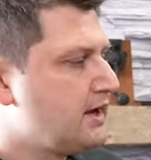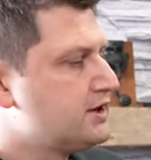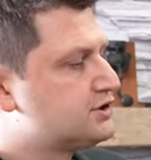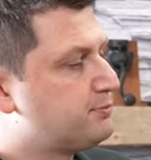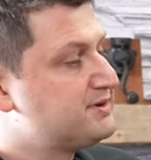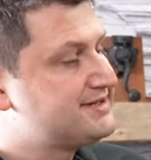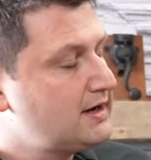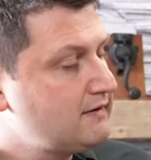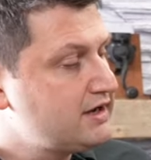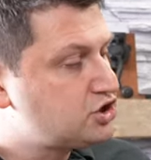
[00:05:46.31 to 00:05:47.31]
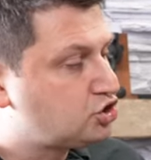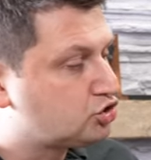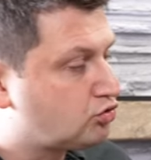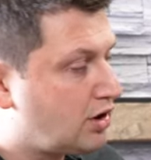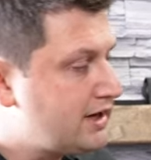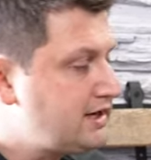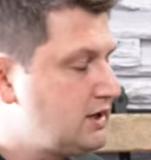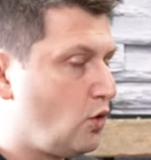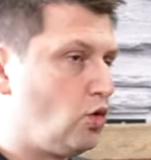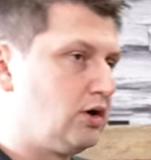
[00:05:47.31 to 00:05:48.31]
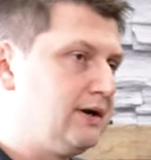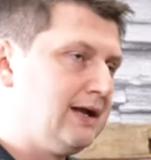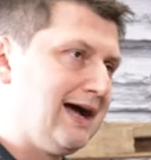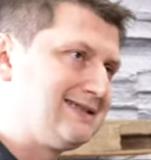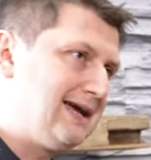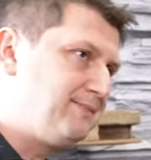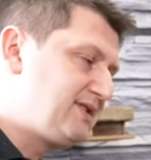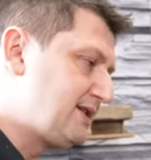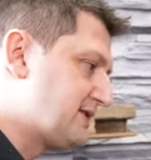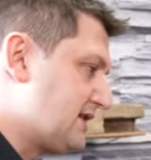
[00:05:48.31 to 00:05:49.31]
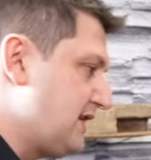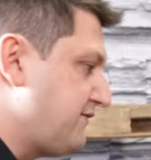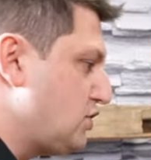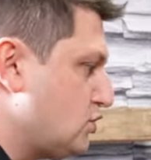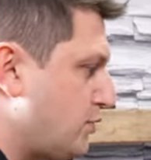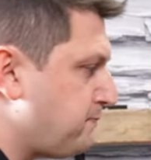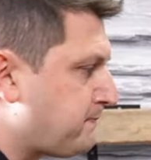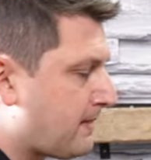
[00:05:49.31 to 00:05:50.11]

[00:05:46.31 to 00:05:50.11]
So Bezzera is trying or attempting to give you